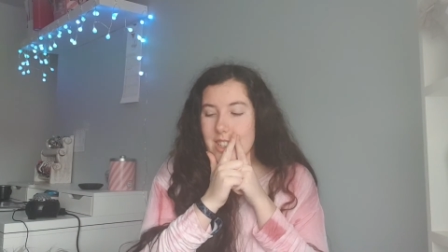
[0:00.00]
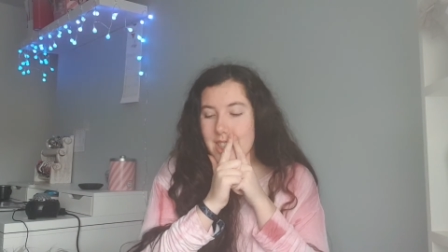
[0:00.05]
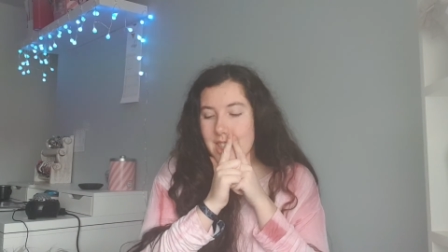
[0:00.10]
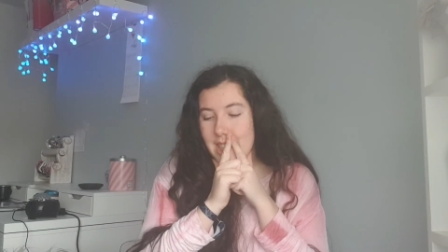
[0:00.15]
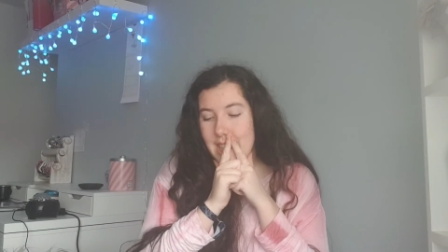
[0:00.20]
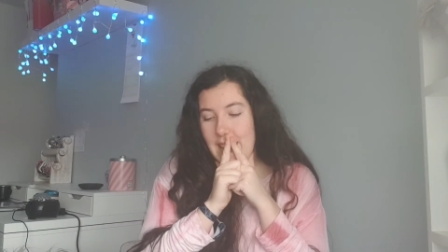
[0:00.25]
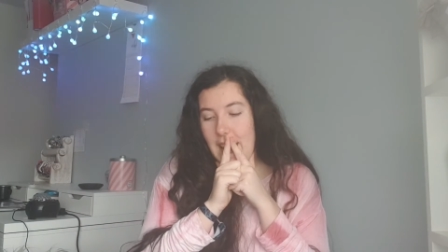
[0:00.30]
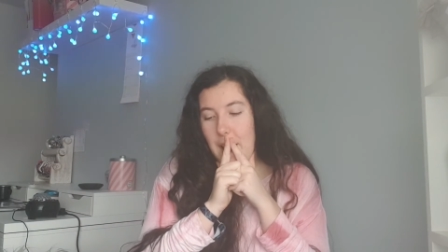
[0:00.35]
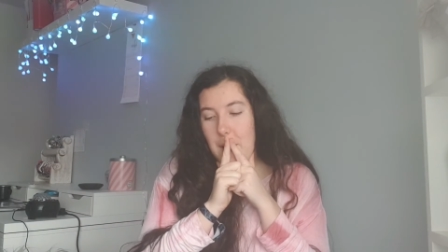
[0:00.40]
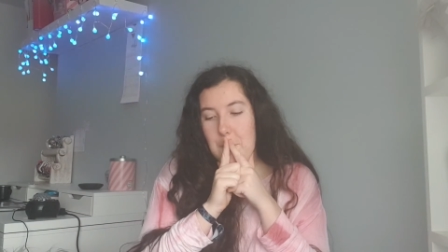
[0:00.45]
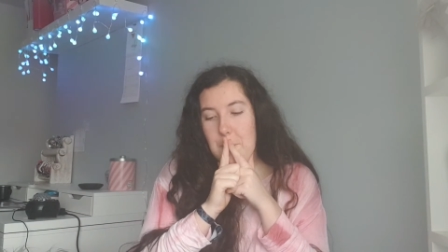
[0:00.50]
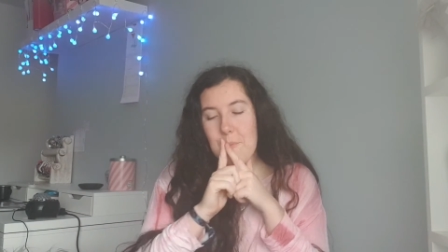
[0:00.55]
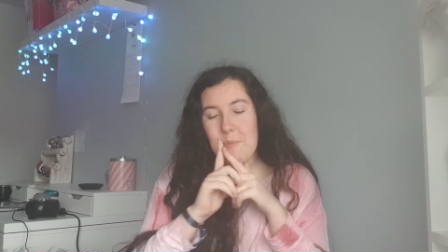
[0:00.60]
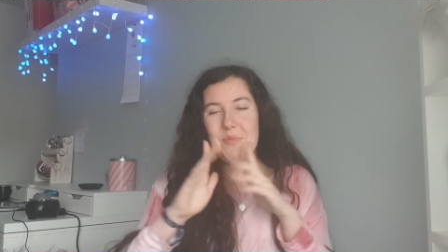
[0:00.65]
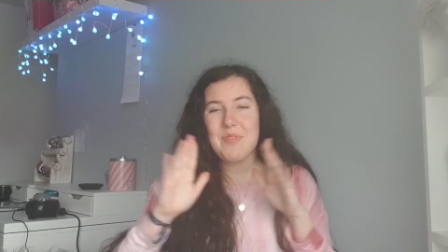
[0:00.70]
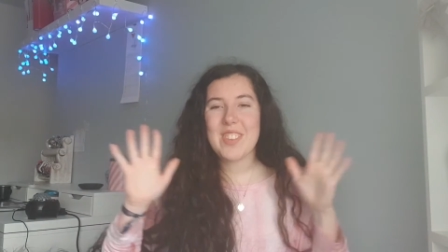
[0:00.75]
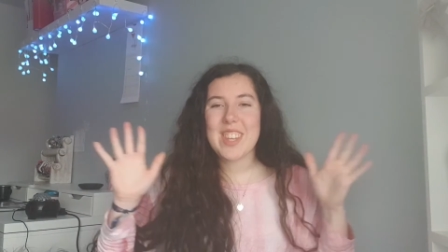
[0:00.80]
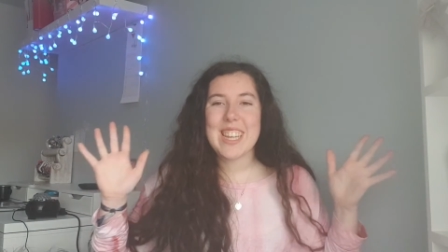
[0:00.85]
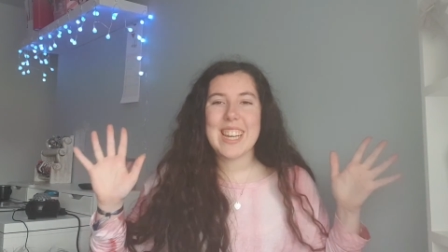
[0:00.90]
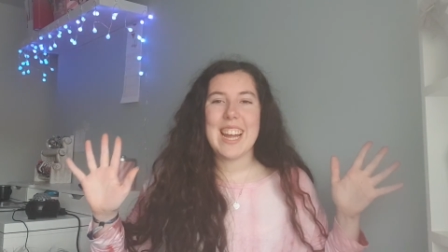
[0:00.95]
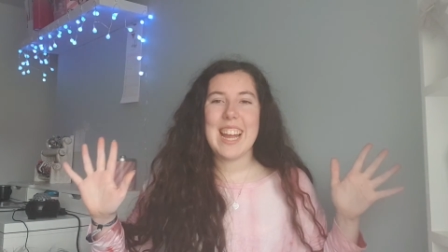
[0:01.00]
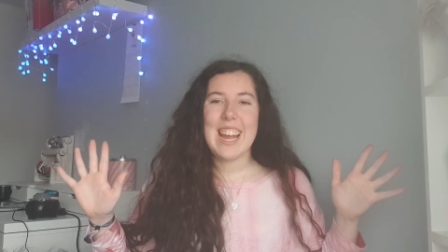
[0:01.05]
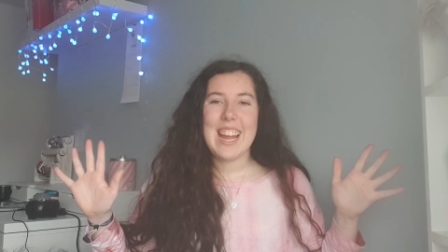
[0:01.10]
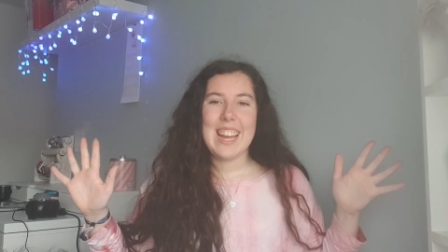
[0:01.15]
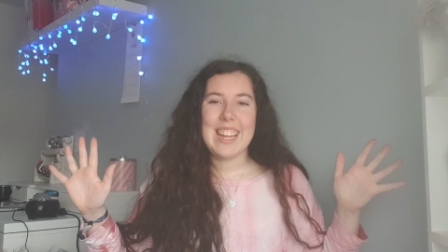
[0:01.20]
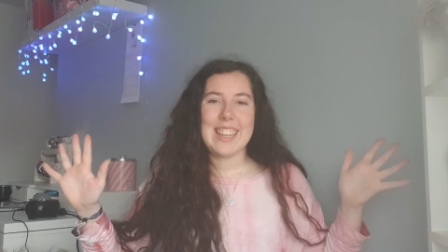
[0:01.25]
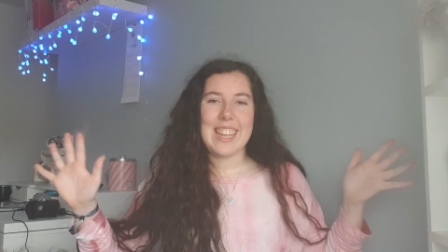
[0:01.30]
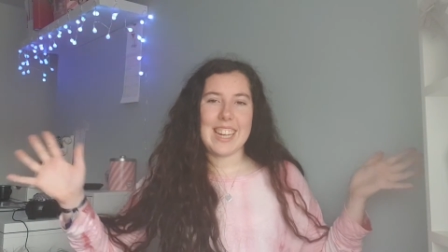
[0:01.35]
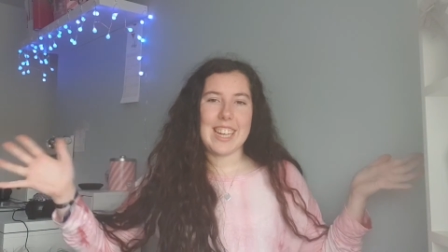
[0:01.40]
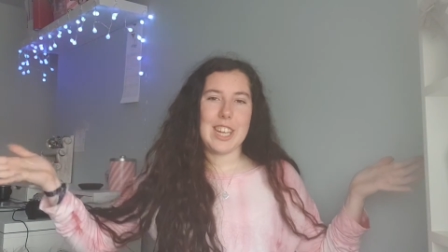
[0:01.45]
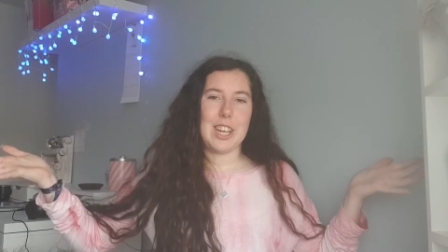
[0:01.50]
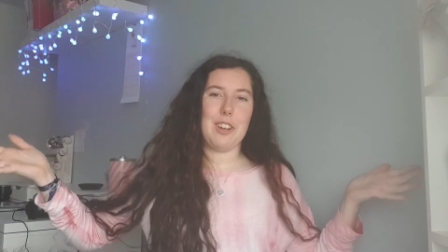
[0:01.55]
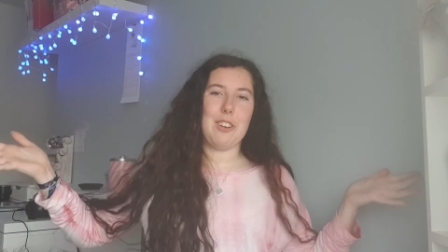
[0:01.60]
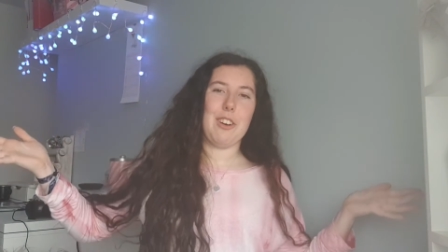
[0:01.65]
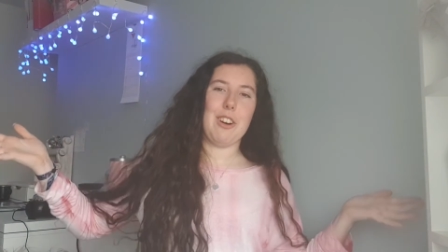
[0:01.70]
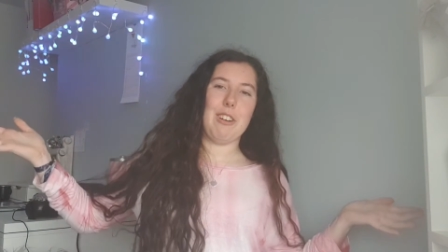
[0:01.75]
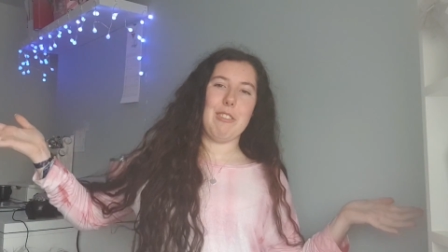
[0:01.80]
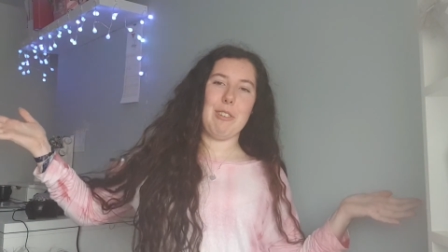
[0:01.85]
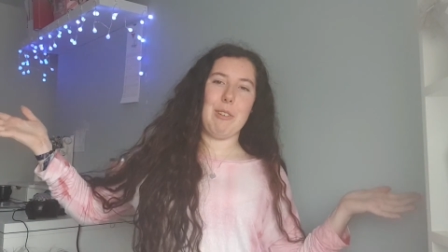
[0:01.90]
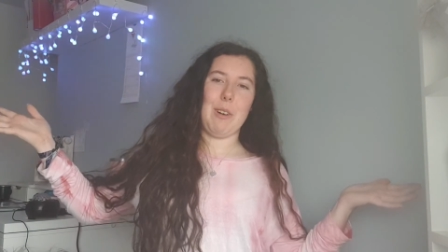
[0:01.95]
So yeah, thank you
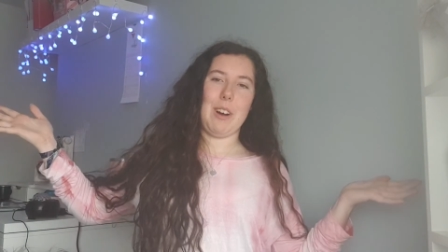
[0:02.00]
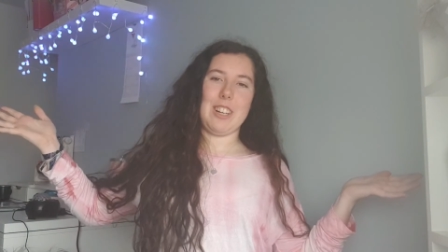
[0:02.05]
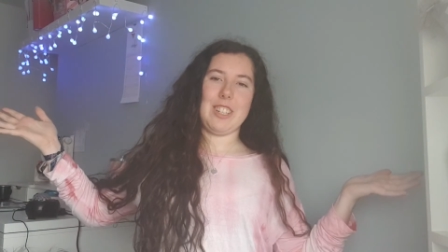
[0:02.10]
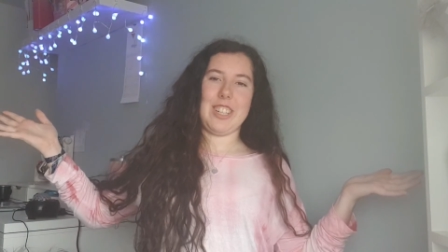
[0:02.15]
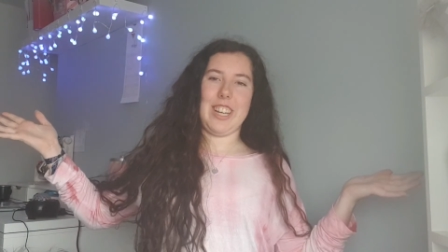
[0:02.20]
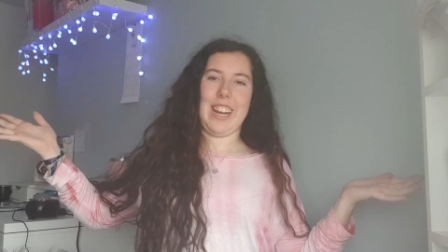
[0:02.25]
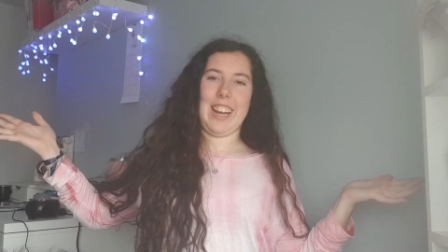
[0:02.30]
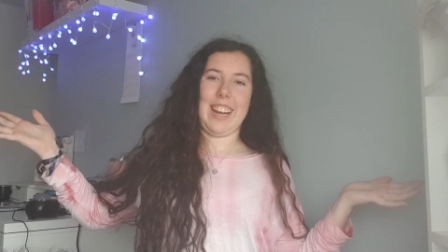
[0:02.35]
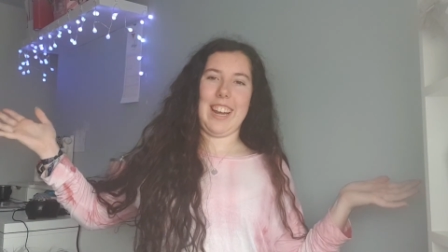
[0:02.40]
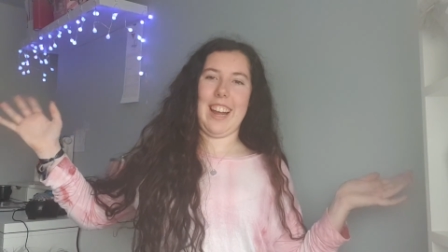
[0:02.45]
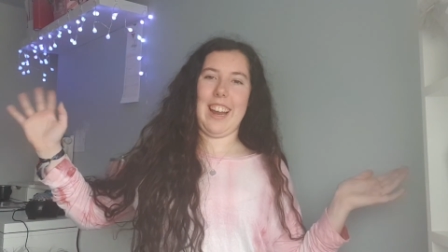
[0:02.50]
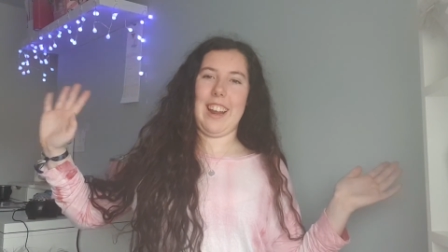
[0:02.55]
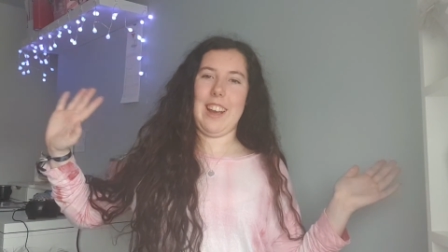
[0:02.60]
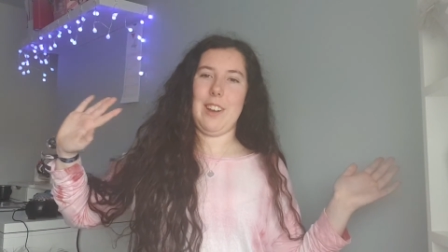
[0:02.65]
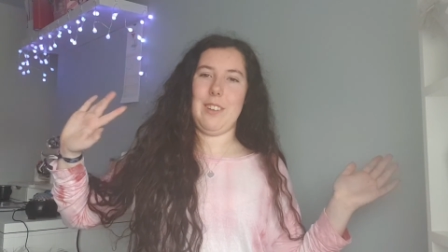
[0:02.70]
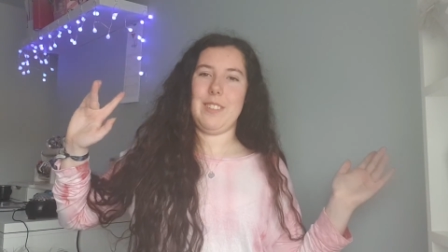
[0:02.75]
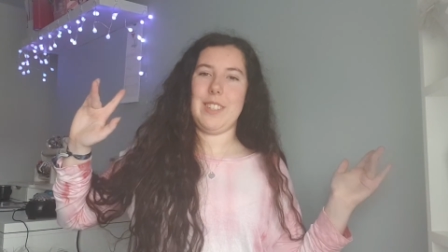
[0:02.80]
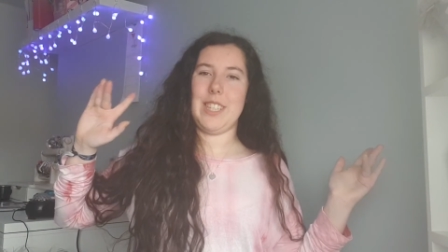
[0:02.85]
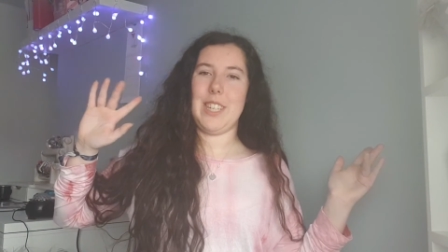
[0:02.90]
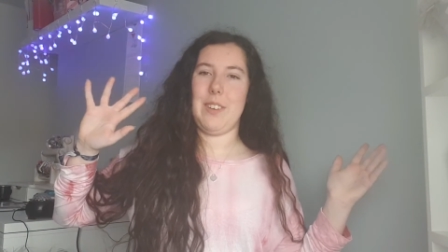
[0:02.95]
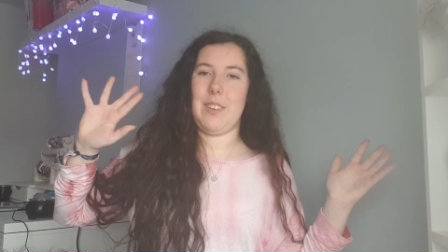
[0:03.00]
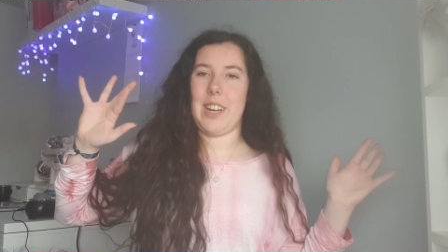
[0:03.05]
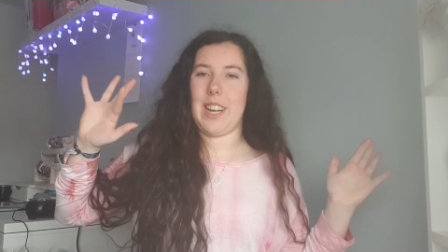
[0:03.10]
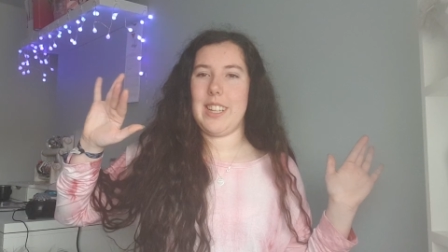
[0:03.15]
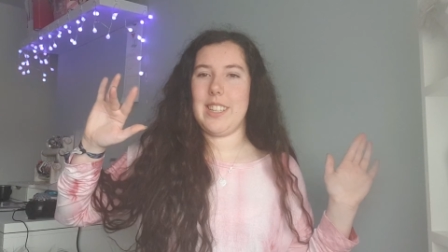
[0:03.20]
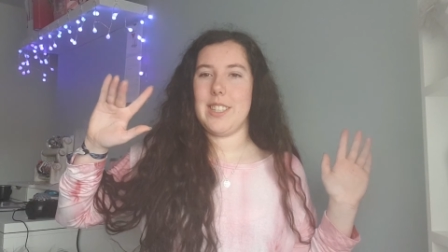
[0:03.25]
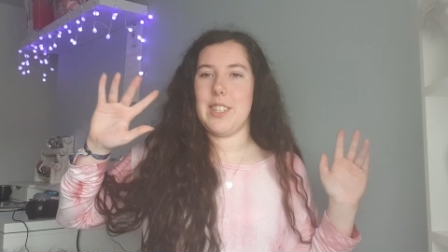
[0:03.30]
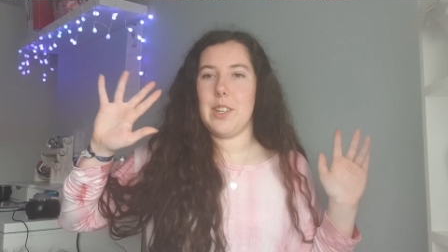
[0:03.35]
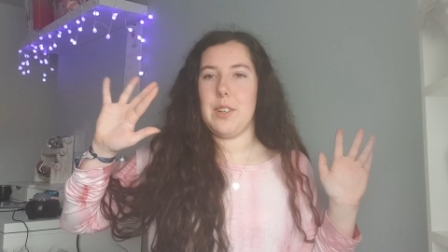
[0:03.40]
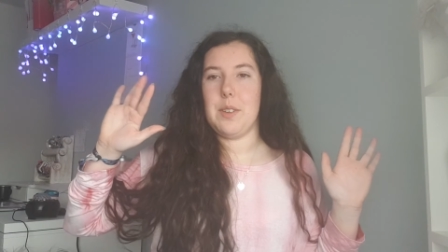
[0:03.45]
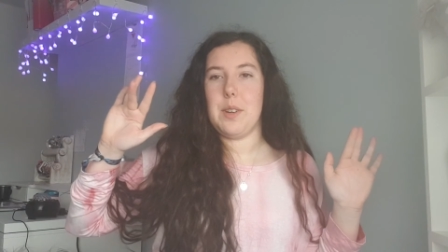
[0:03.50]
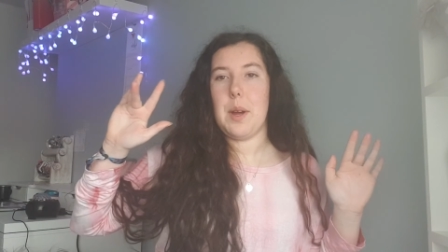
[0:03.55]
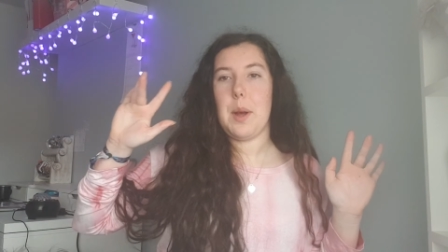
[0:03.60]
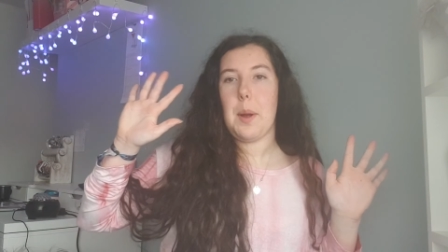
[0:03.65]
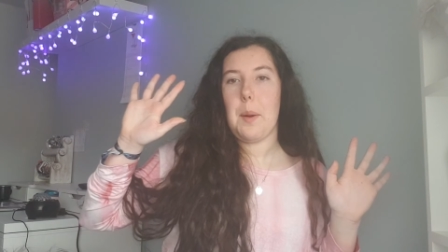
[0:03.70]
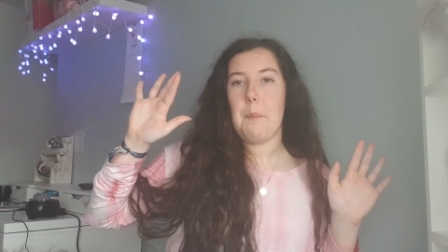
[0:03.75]
all for watching and I hope to see you again soon.